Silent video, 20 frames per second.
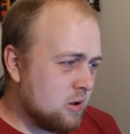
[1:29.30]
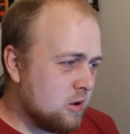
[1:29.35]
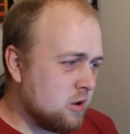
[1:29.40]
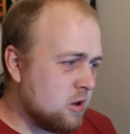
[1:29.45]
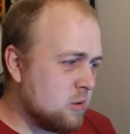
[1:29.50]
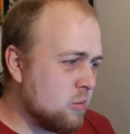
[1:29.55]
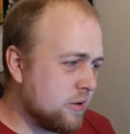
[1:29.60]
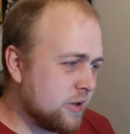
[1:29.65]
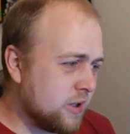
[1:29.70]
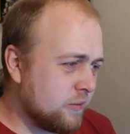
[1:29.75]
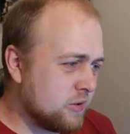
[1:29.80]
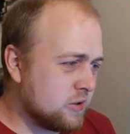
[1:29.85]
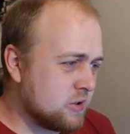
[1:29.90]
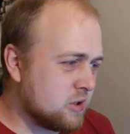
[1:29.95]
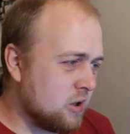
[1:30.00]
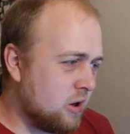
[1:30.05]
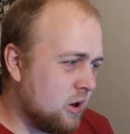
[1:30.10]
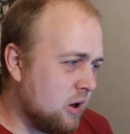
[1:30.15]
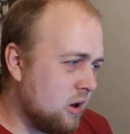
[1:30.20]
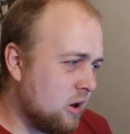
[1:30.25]
You must have a
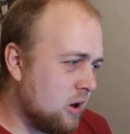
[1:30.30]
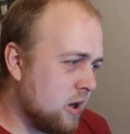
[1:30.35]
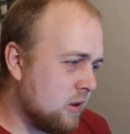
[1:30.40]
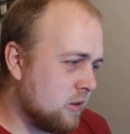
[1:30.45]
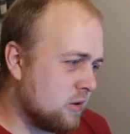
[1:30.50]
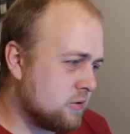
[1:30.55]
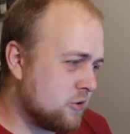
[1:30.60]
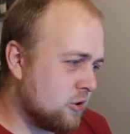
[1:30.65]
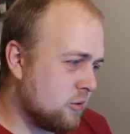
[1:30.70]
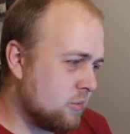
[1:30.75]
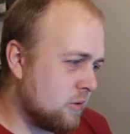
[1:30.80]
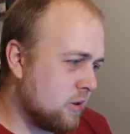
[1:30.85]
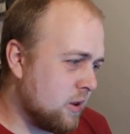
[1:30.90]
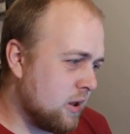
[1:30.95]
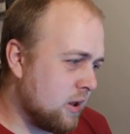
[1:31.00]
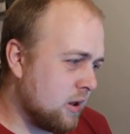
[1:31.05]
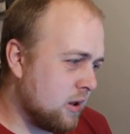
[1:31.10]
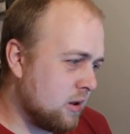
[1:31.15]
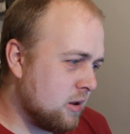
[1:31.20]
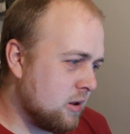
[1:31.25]
skylight at the top of
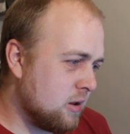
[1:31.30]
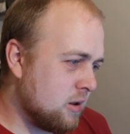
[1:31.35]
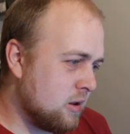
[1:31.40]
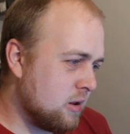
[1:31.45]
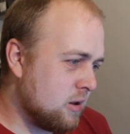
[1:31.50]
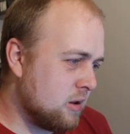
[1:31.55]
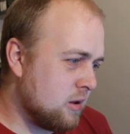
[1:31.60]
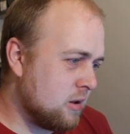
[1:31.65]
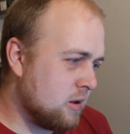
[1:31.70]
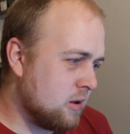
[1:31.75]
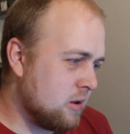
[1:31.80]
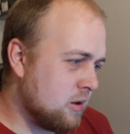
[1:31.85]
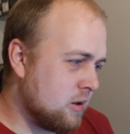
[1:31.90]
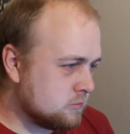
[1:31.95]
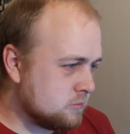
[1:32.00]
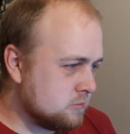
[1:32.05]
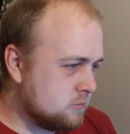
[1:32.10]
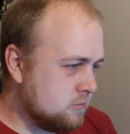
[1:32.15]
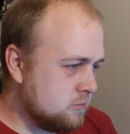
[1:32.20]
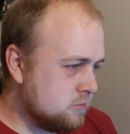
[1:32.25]
there.
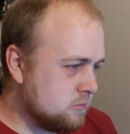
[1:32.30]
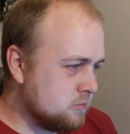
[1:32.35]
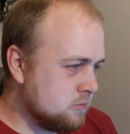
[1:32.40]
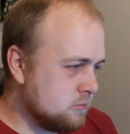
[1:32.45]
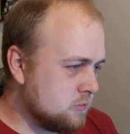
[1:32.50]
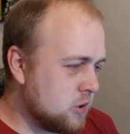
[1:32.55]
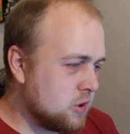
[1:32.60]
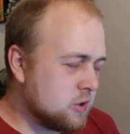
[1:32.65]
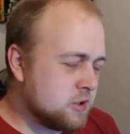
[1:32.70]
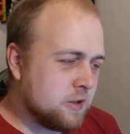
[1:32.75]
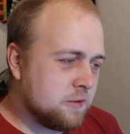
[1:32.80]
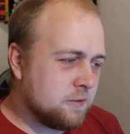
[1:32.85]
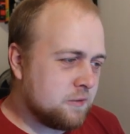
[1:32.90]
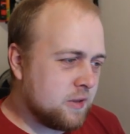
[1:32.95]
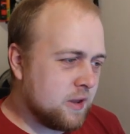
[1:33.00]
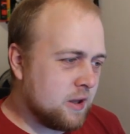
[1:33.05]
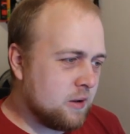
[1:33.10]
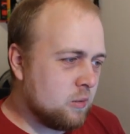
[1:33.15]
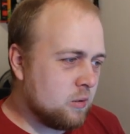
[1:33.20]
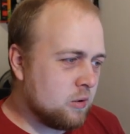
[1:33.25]
Because if
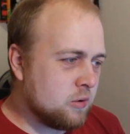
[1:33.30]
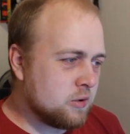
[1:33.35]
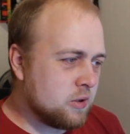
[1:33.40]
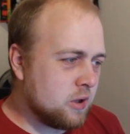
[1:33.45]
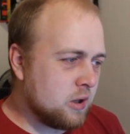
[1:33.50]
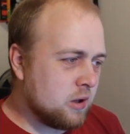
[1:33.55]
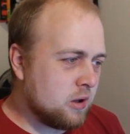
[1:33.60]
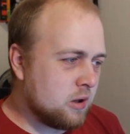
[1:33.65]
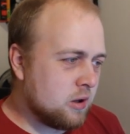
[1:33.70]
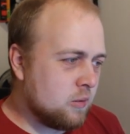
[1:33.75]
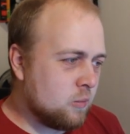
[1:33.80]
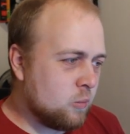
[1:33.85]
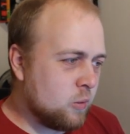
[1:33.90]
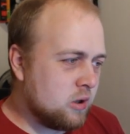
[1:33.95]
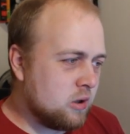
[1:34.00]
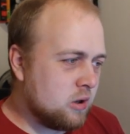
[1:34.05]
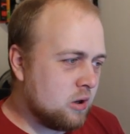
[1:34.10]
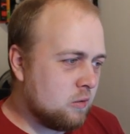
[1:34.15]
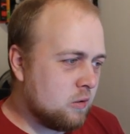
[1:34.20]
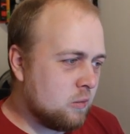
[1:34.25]
there was like a
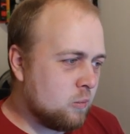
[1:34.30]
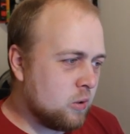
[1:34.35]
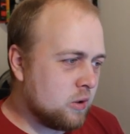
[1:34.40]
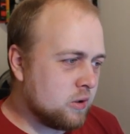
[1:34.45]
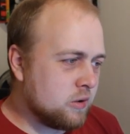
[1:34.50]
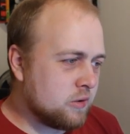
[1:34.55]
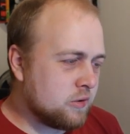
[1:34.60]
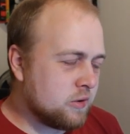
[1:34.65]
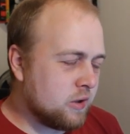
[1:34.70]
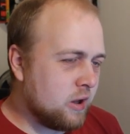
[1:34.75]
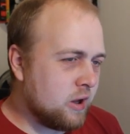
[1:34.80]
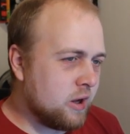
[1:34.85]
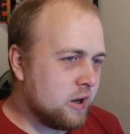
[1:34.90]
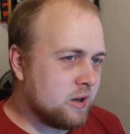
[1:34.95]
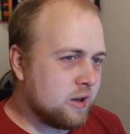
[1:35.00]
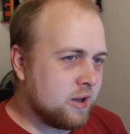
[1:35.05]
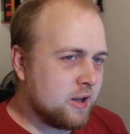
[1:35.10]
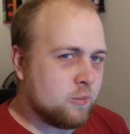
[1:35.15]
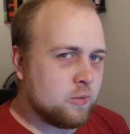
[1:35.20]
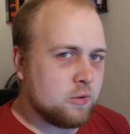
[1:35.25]
window on one
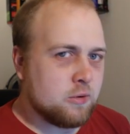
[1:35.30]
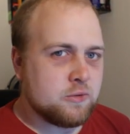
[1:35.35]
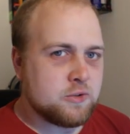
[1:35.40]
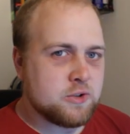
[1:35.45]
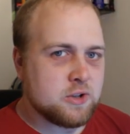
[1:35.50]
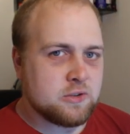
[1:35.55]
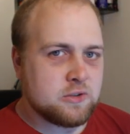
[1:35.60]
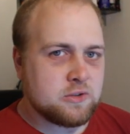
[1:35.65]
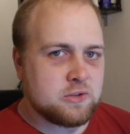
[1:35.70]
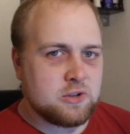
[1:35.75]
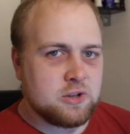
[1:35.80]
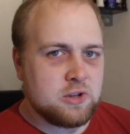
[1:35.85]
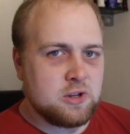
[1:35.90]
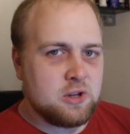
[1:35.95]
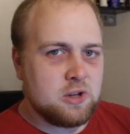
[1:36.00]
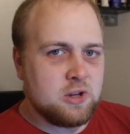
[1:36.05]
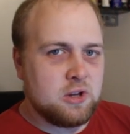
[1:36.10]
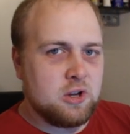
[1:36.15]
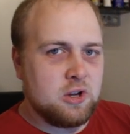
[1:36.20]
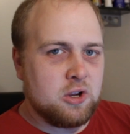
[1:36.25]
side, it would have just
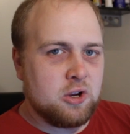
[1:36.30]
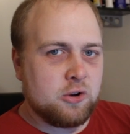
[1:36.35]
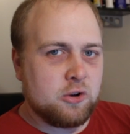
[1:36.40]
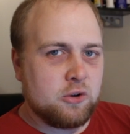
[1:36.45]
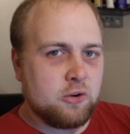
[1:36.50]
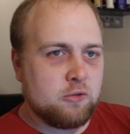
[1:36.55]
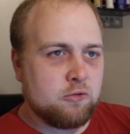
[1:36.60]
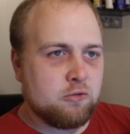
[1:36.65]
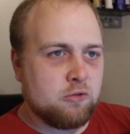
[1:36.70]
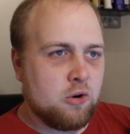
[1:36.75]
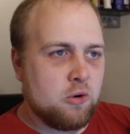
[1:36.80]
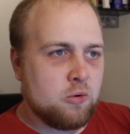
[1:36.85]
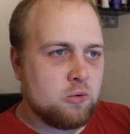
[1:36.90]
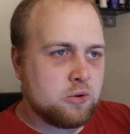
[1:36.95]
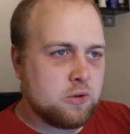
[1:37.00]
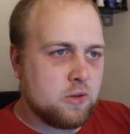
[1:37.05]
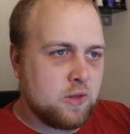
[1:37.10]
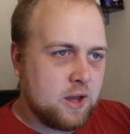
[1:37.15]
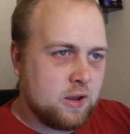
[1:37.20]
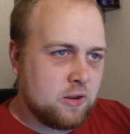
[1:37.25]
grown
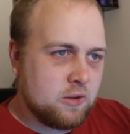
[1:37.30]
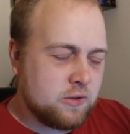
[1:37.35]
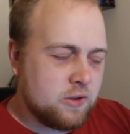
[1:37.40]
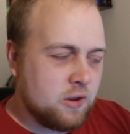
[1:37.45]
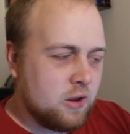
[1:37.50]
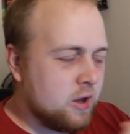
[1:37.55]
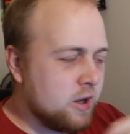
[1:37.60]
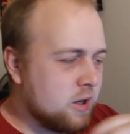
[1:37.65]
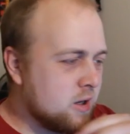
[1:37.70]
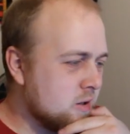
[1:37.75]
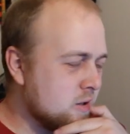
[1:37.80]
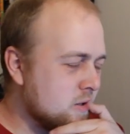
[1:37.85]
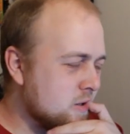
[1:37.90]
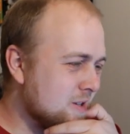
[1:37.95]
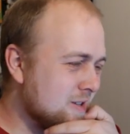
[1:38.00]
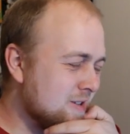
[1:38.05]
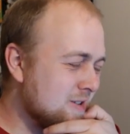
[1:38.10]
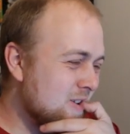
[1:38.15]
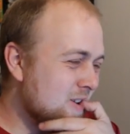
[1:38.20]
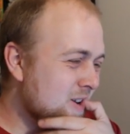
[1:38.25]
to that side and...
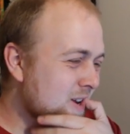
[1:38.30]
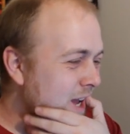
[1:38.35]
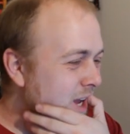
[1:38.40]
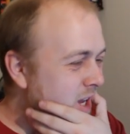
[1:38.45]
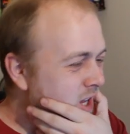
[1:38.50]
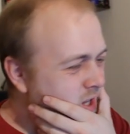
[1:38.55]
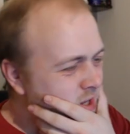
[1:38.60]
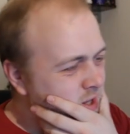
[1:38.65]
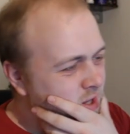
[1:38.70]
Okay.